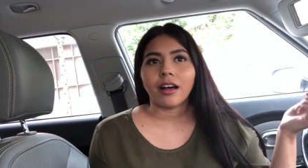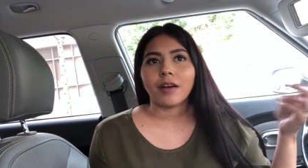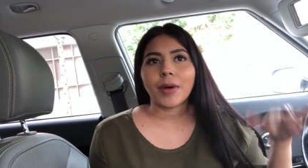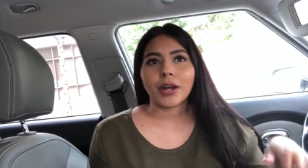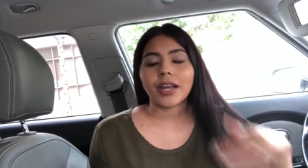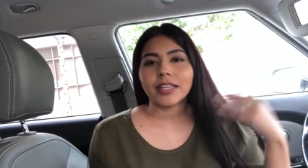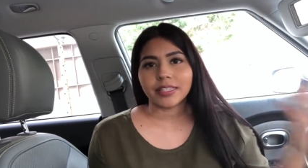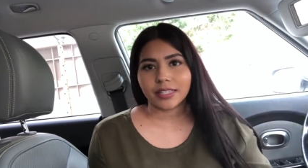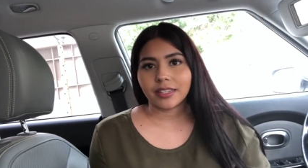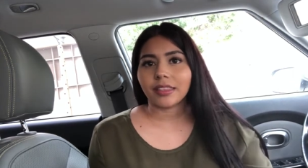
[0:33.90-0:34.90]
about an
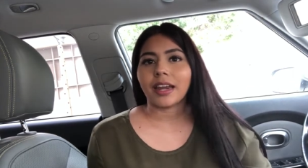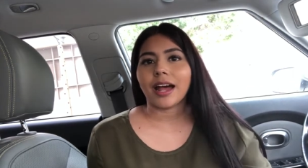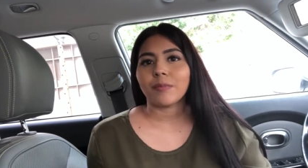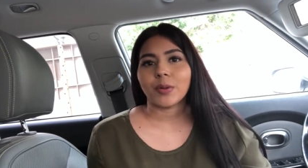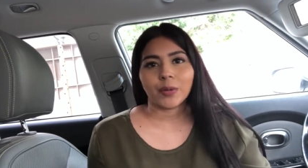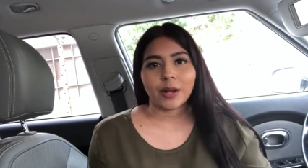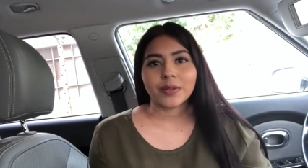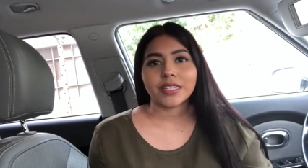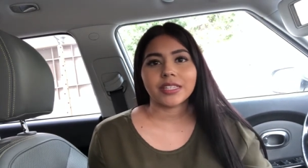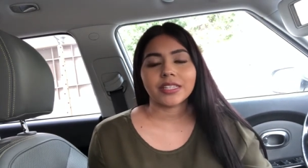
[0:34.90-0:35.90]
incident that happened when I
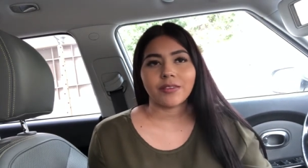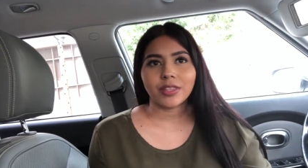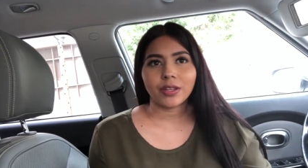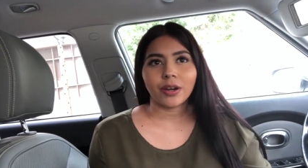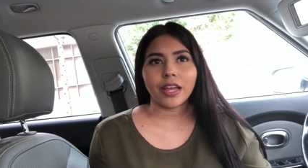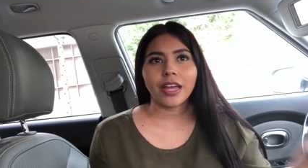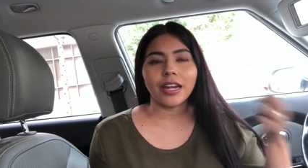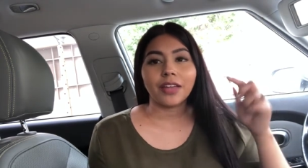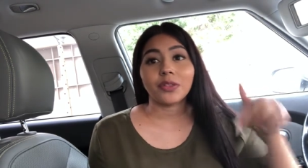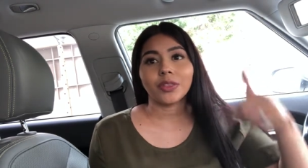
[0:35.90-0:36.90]
was in 7th
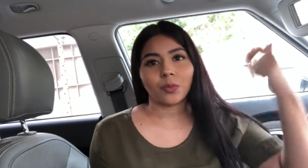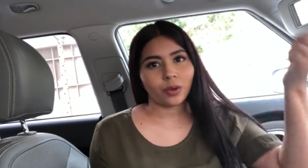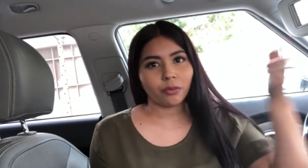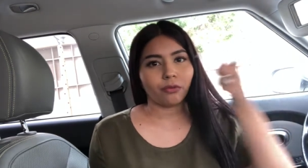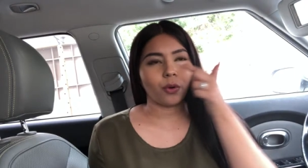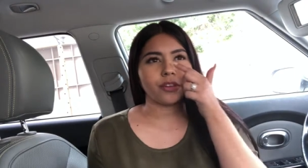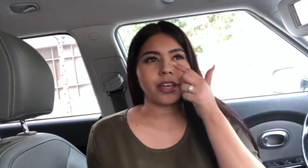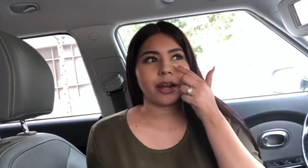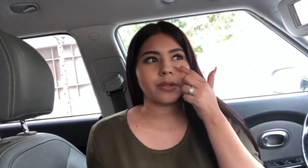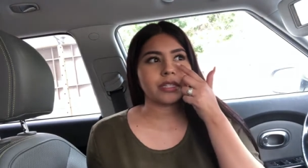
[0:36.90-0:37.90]
grade, and then the one before
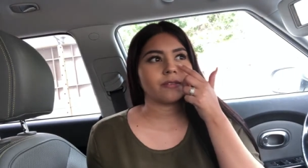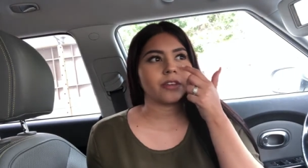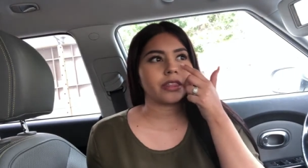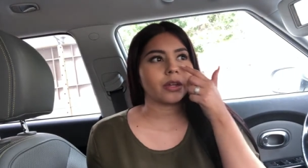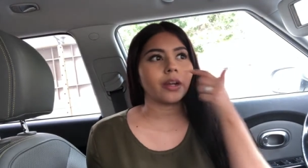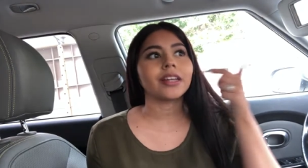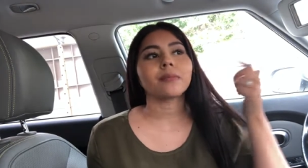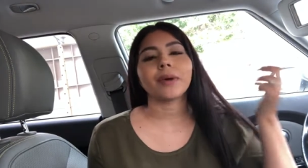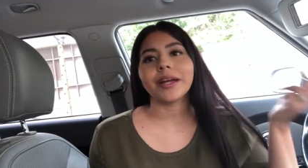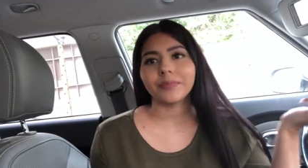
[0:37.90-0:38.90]
that I was in 5th grade,
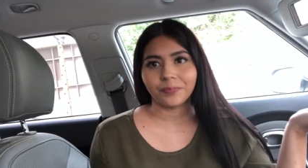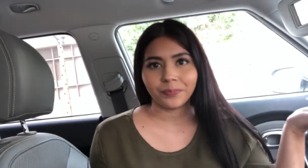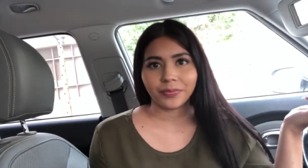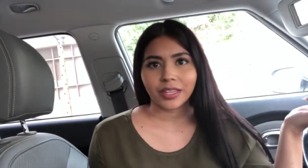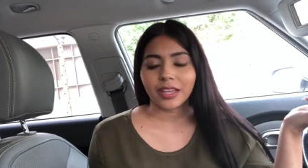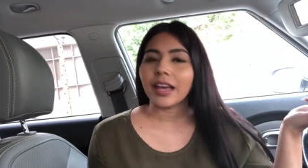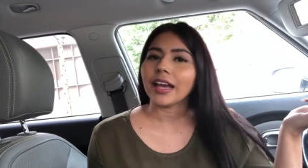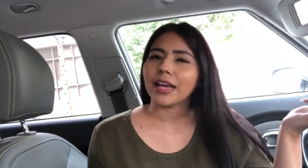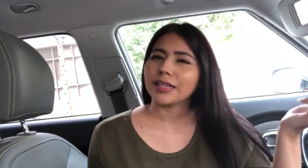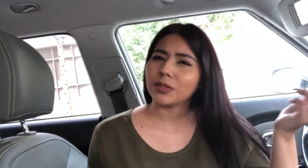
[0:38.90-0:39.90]
but
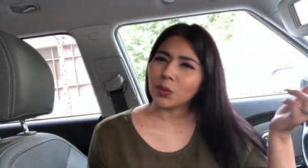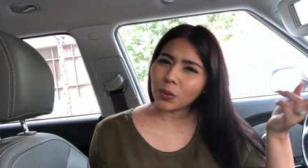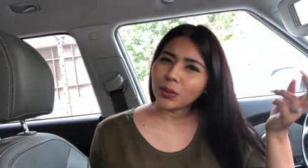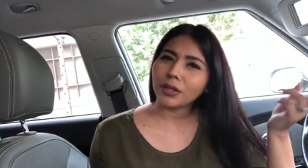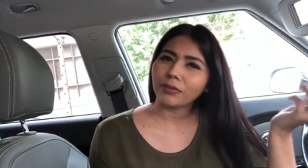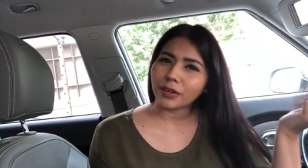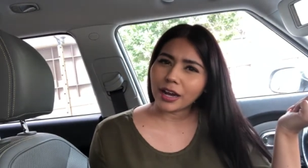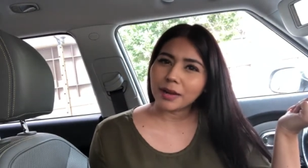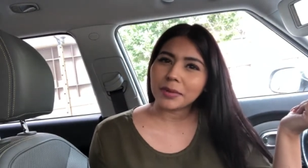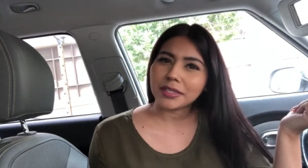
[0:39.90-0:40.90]
totally
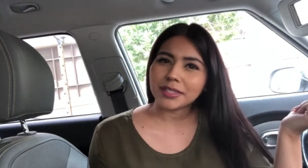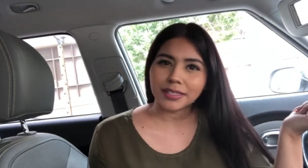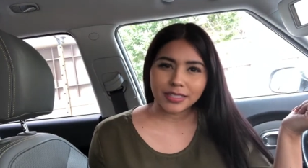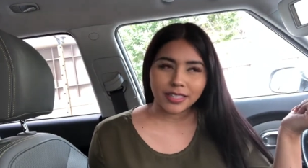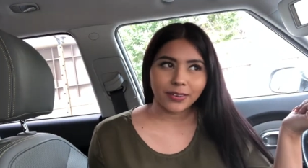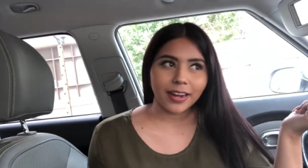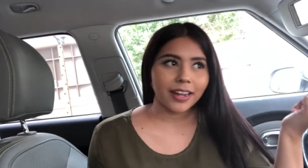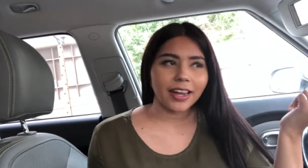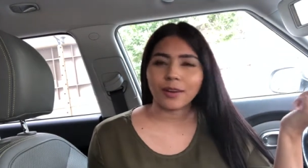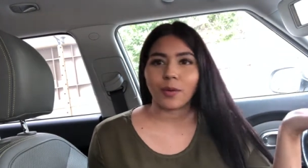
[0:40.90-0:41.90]
forgot about 6th
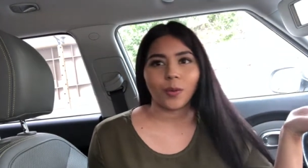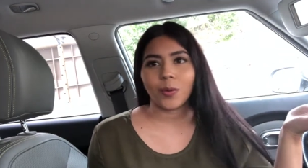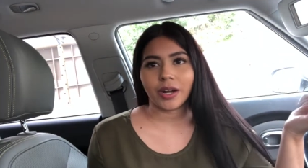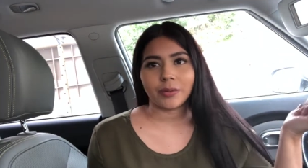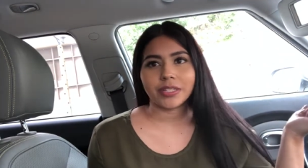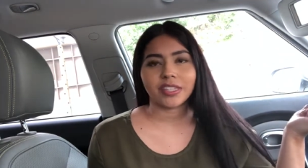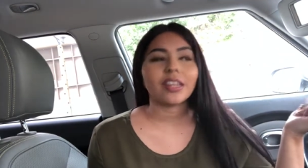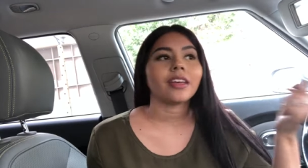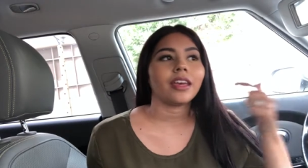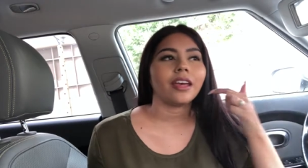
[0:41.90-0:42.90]
grade. I don't know what I was
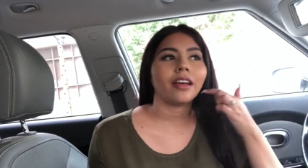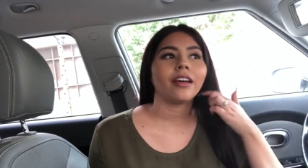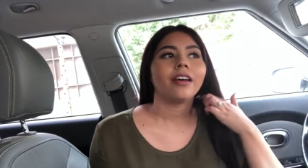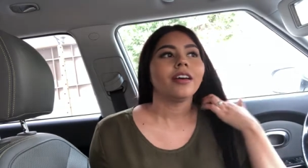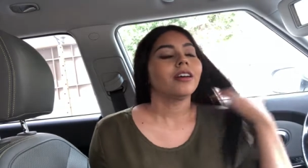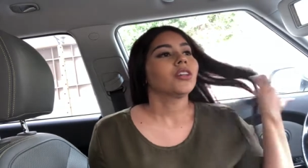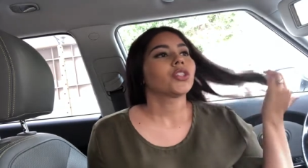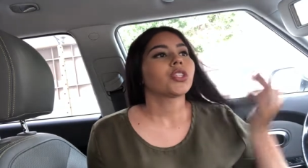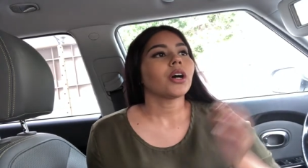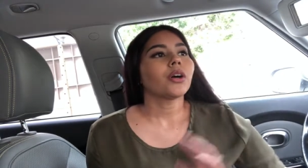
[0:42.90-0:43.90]
thinking.
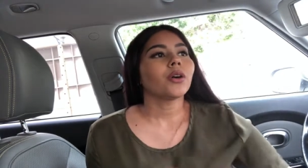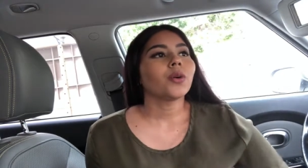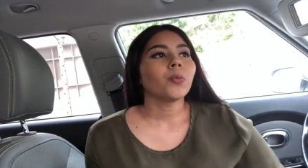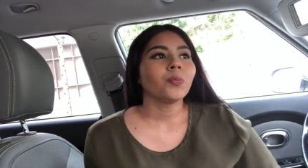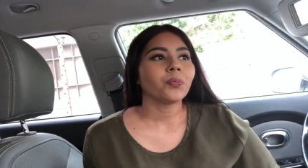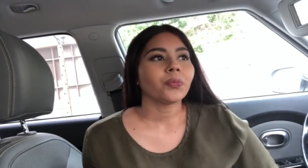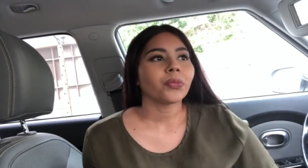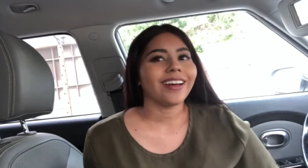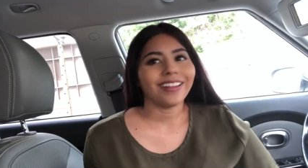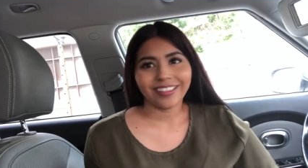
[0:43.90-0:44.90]
So
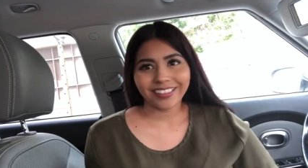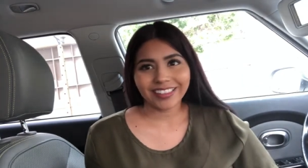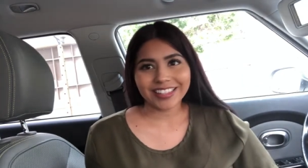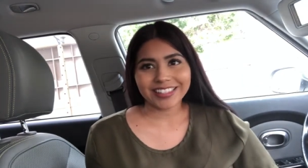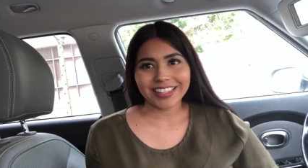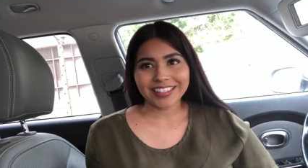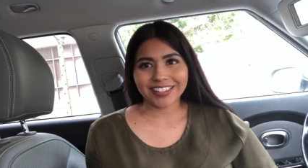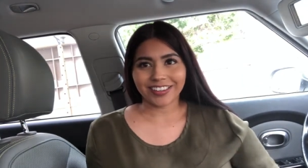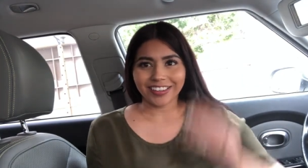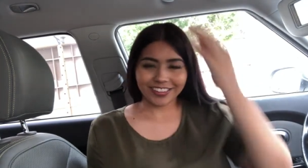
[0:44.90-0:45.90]
let's get
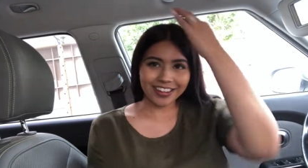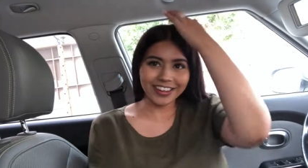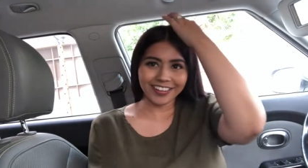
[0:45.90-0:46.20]
started.